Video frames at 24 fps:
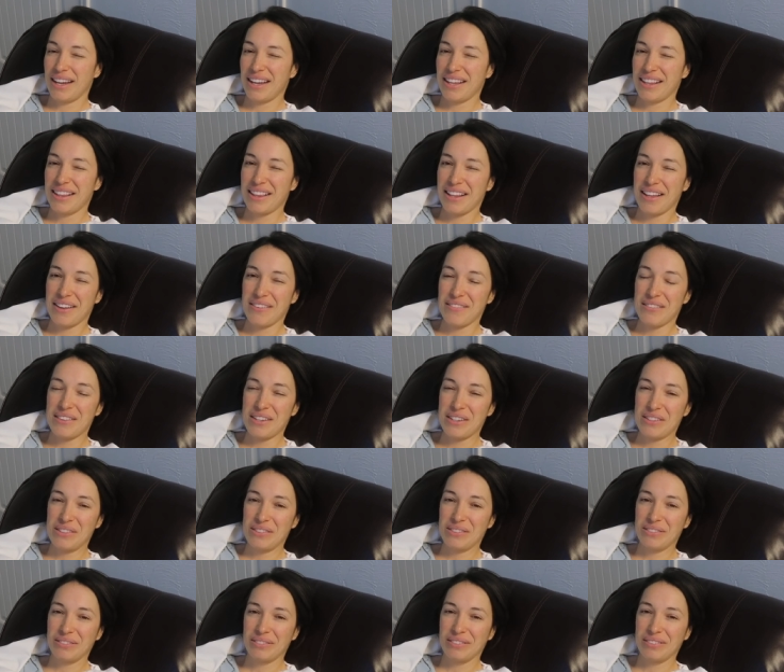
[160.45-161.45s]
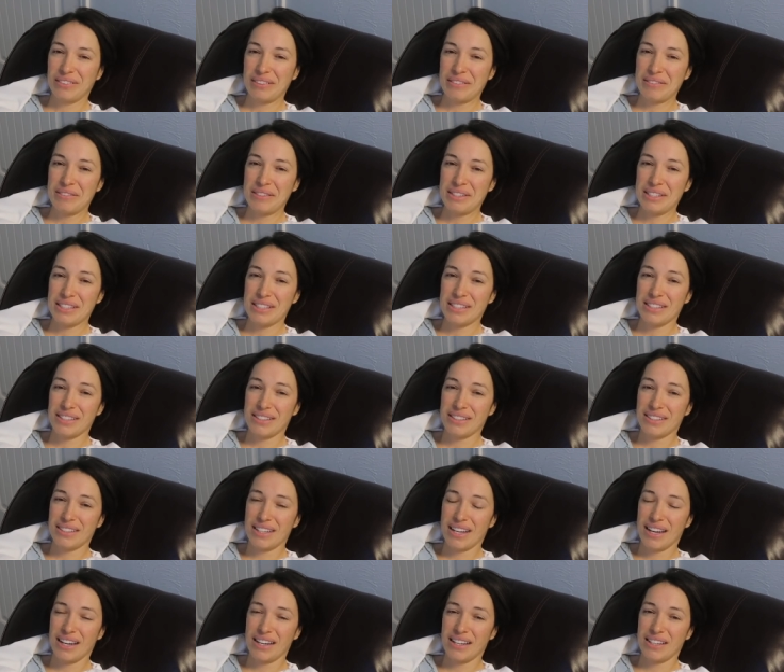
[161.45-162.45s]
I love you. I'm just
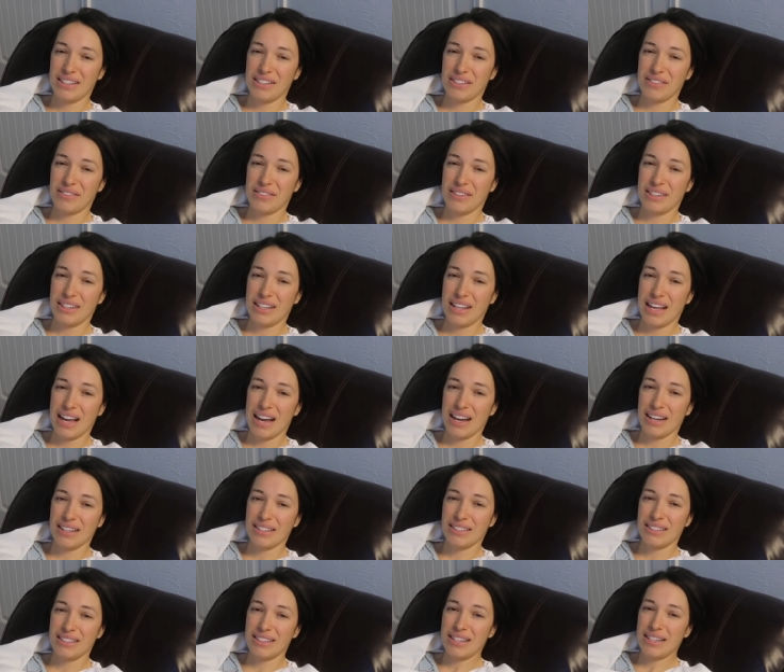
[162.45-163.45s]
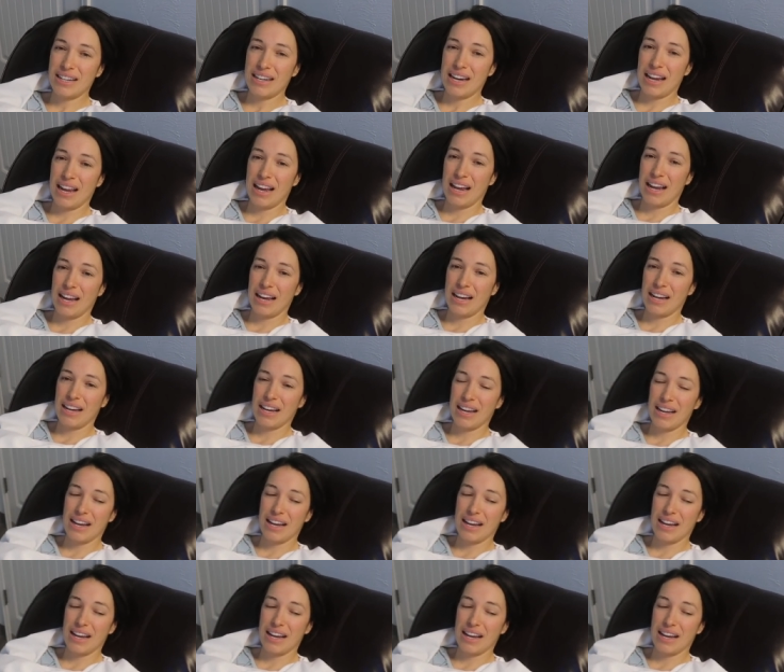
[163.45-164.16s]
excited to relax today.